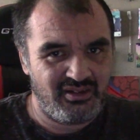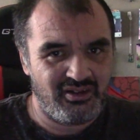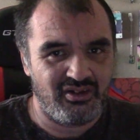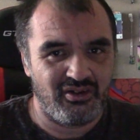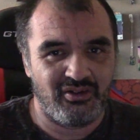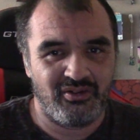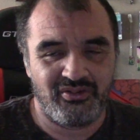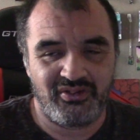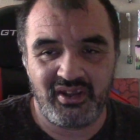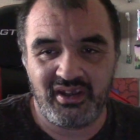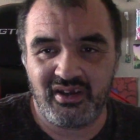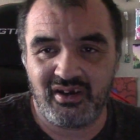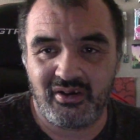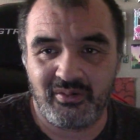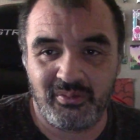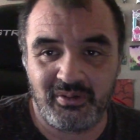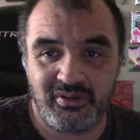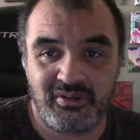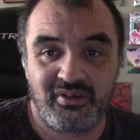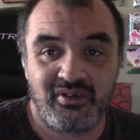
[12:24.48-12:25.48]
you know, there
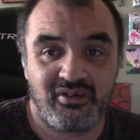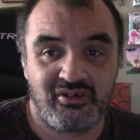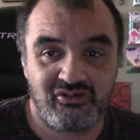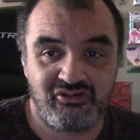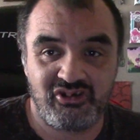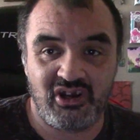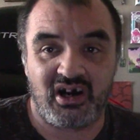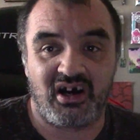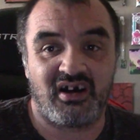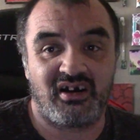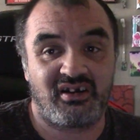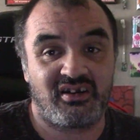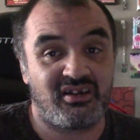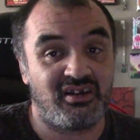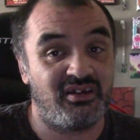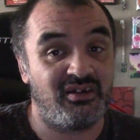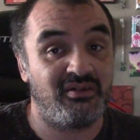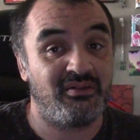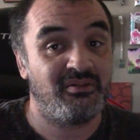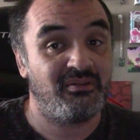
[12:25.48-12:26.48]
with Jock
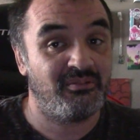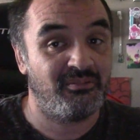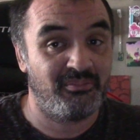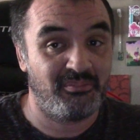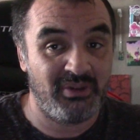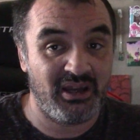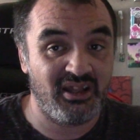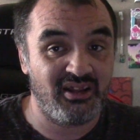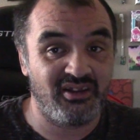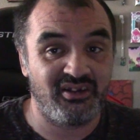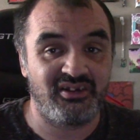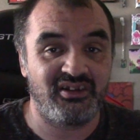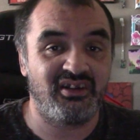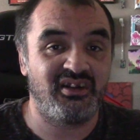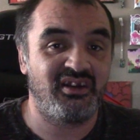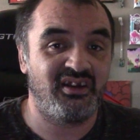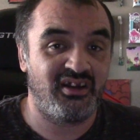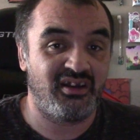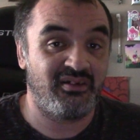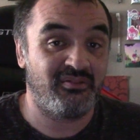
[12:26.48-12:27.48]
and
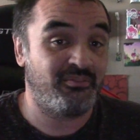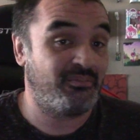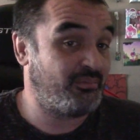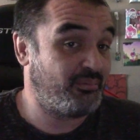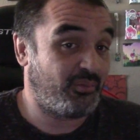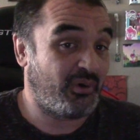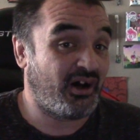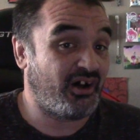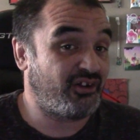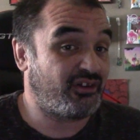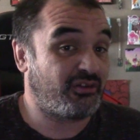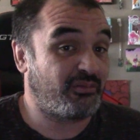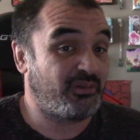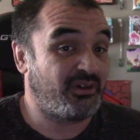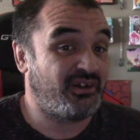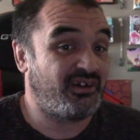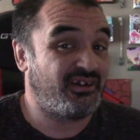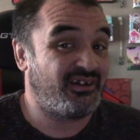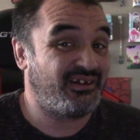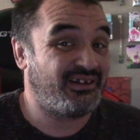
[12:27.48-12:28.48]
Melody and
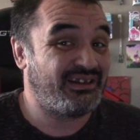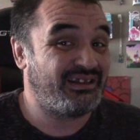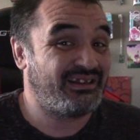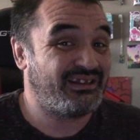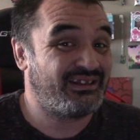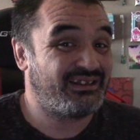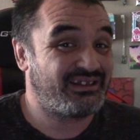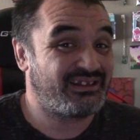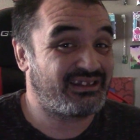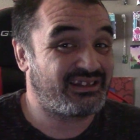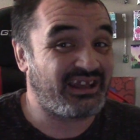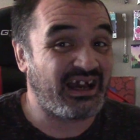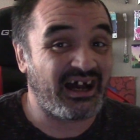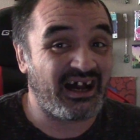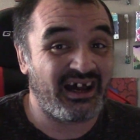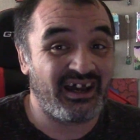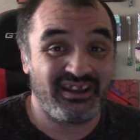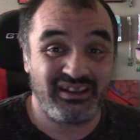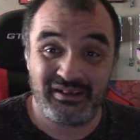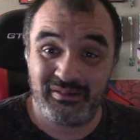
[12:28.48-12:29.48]
possibly
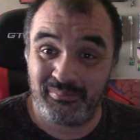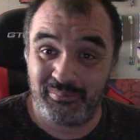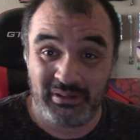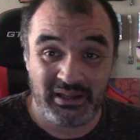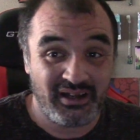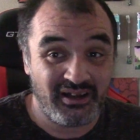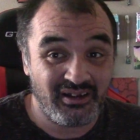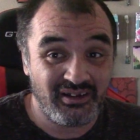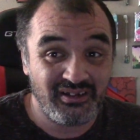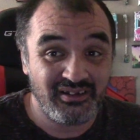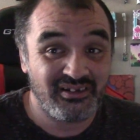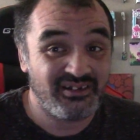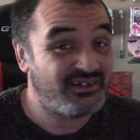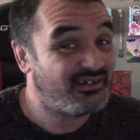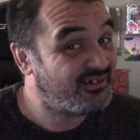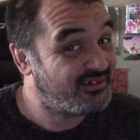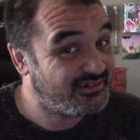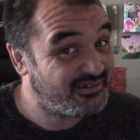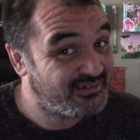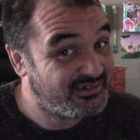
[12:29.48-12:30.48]
Skye and Belle.
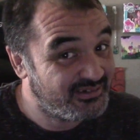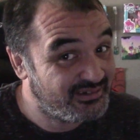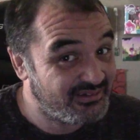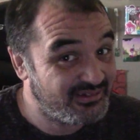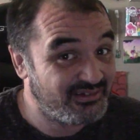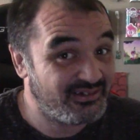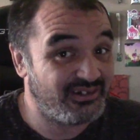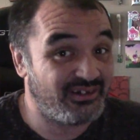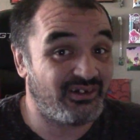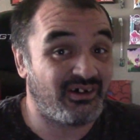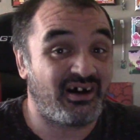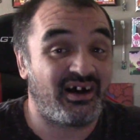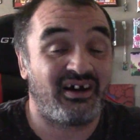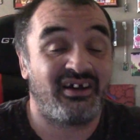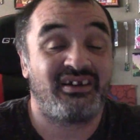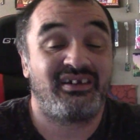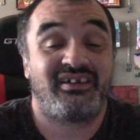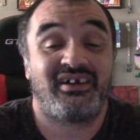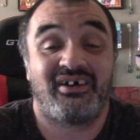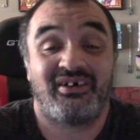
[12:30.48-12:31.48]
You know,
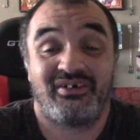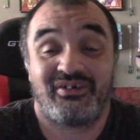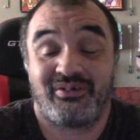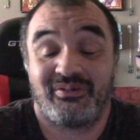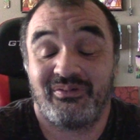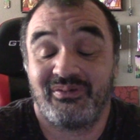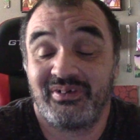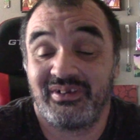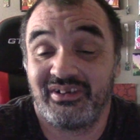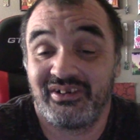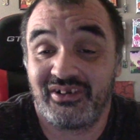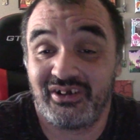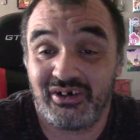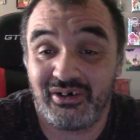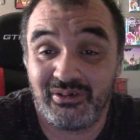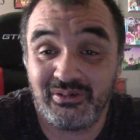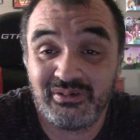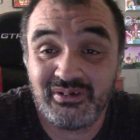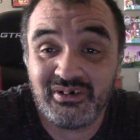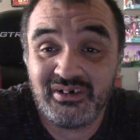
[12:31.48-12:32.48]
I don't really
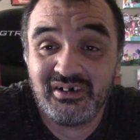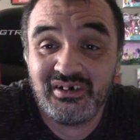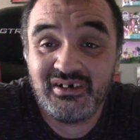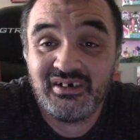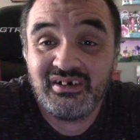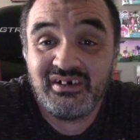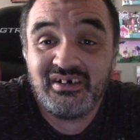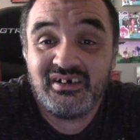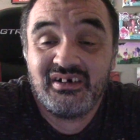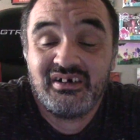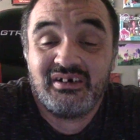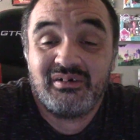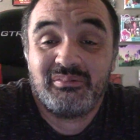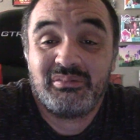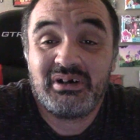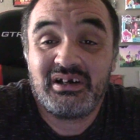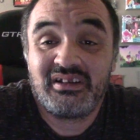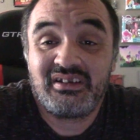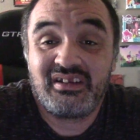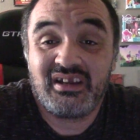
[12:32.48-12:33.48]
know.
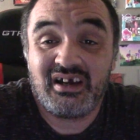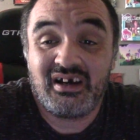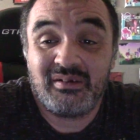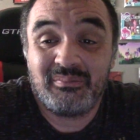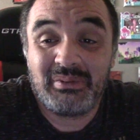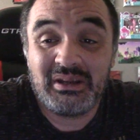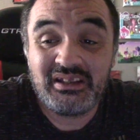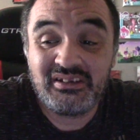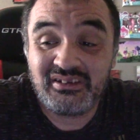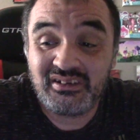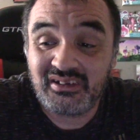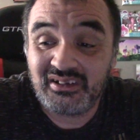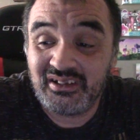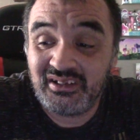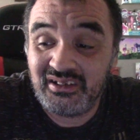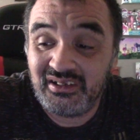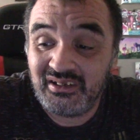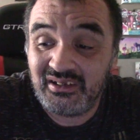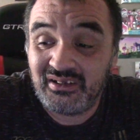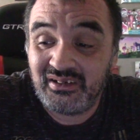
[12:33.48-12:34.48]
But yeah,
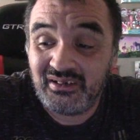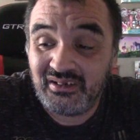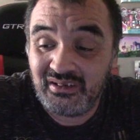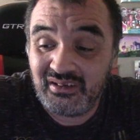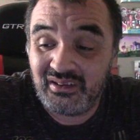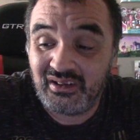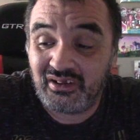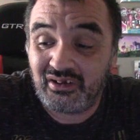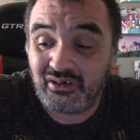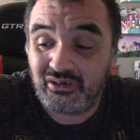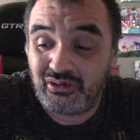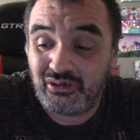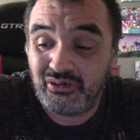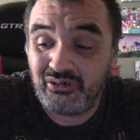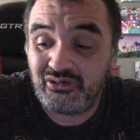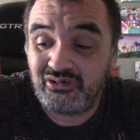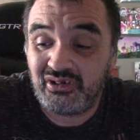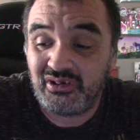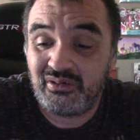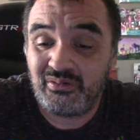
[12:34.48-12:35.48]
basically, the
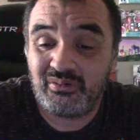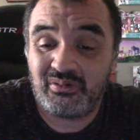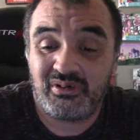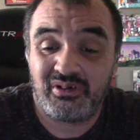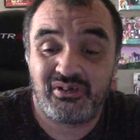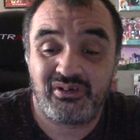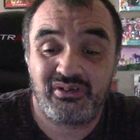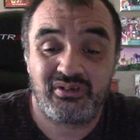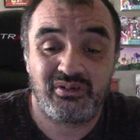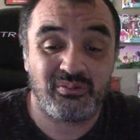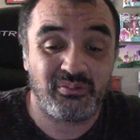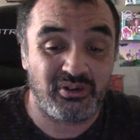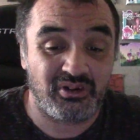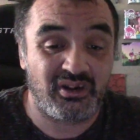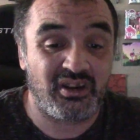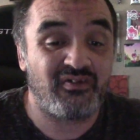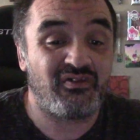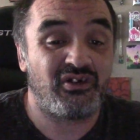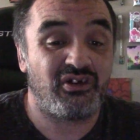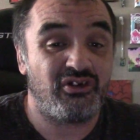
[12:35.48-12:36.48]
conclusion was we'll
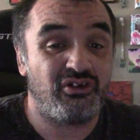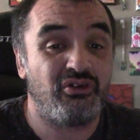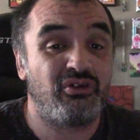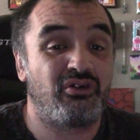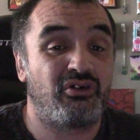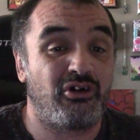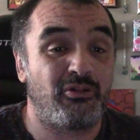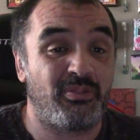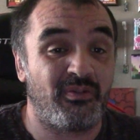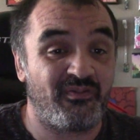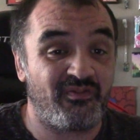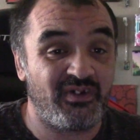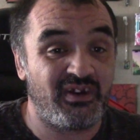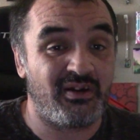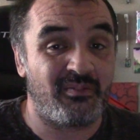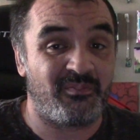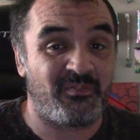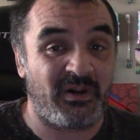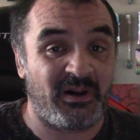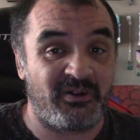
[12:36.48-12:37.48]
give a new group of
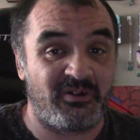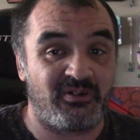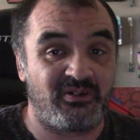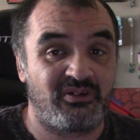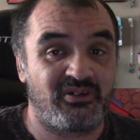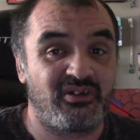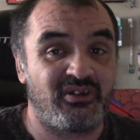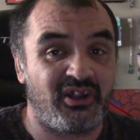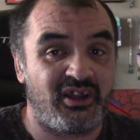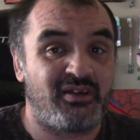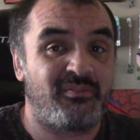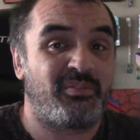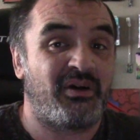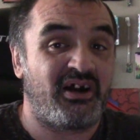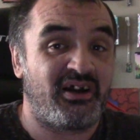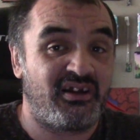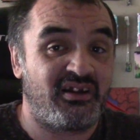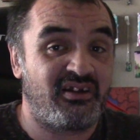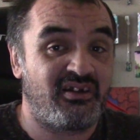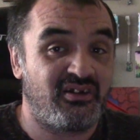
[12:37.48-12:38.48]
freedom fighters, led
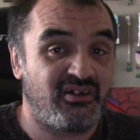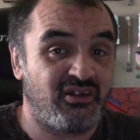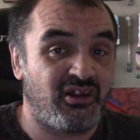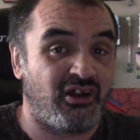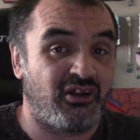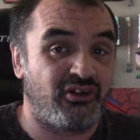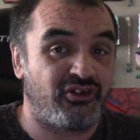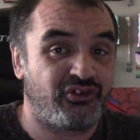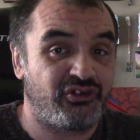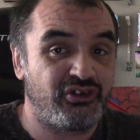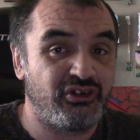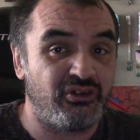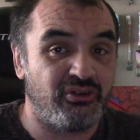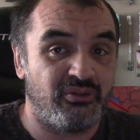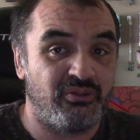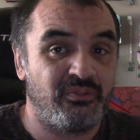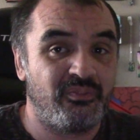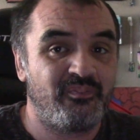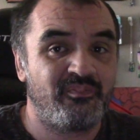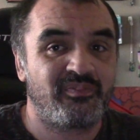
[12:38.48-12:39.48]
by
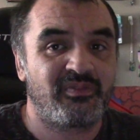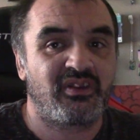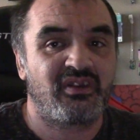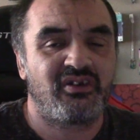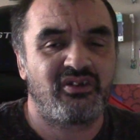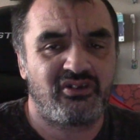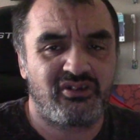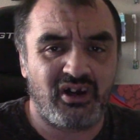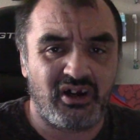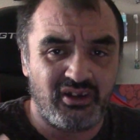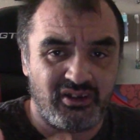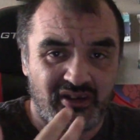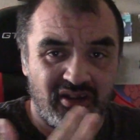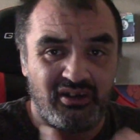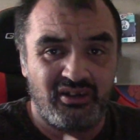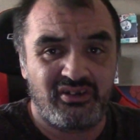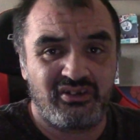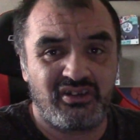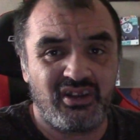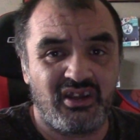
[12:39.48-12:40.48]
Lara-Su. Sonic
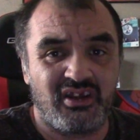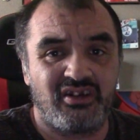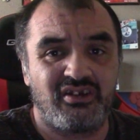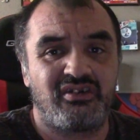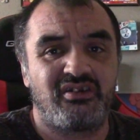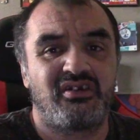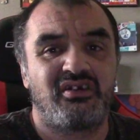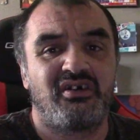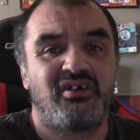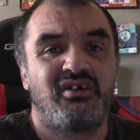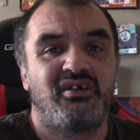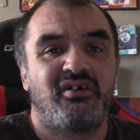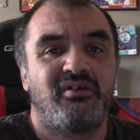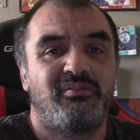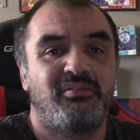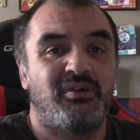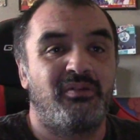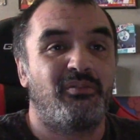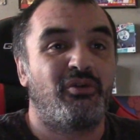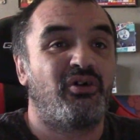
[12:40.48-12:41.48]
in a sense,
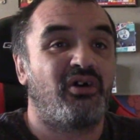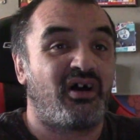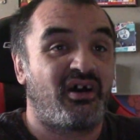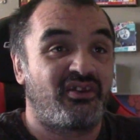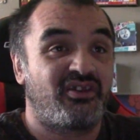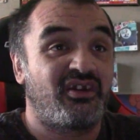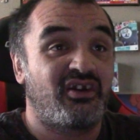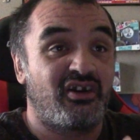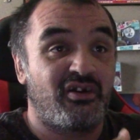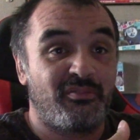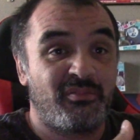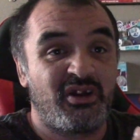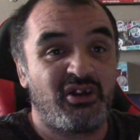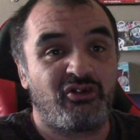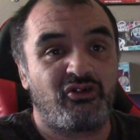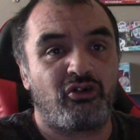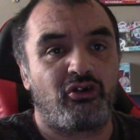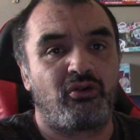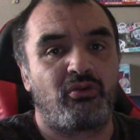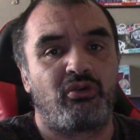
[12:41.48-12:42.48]
but more, I think, in a
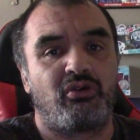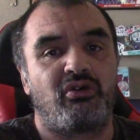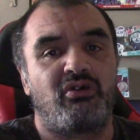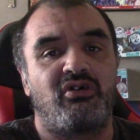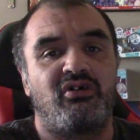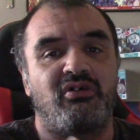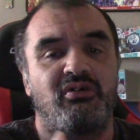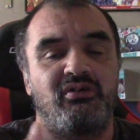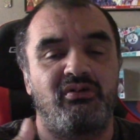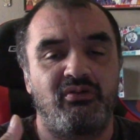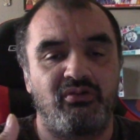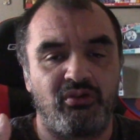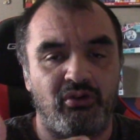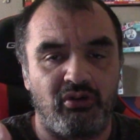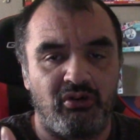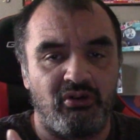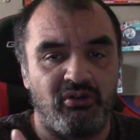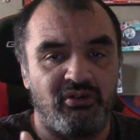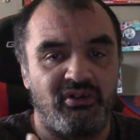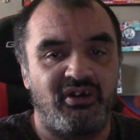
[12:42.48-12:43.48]
mentor role,
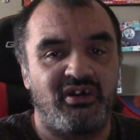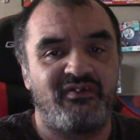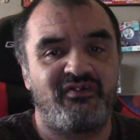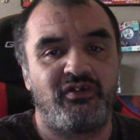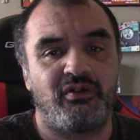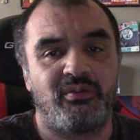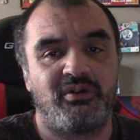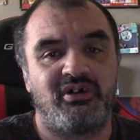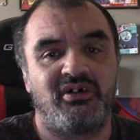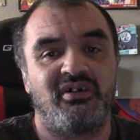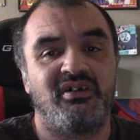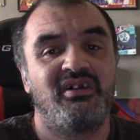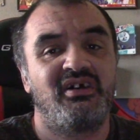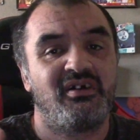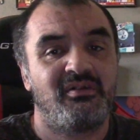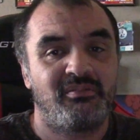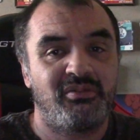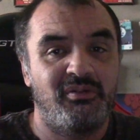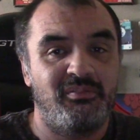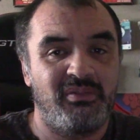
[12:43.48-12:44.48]
role if you will,
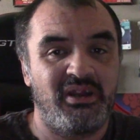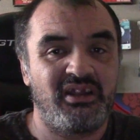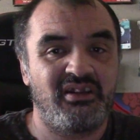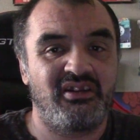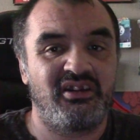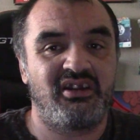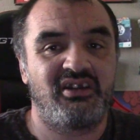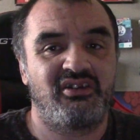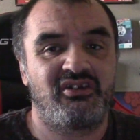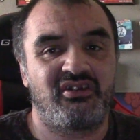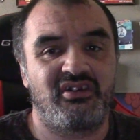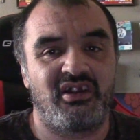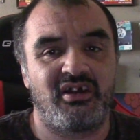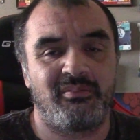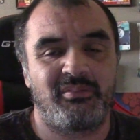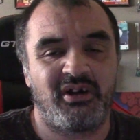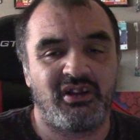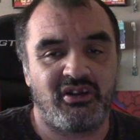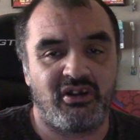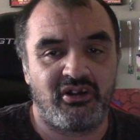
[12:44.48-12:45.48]
but mainly it's
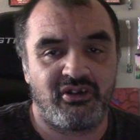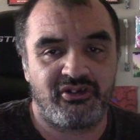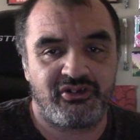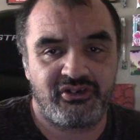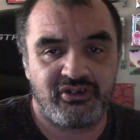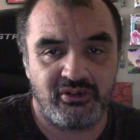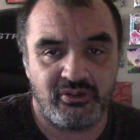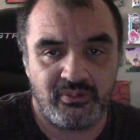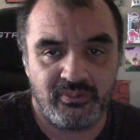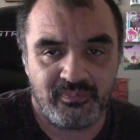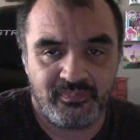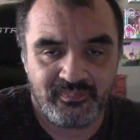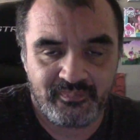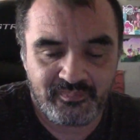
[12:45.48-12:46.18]
led by Lara-Su.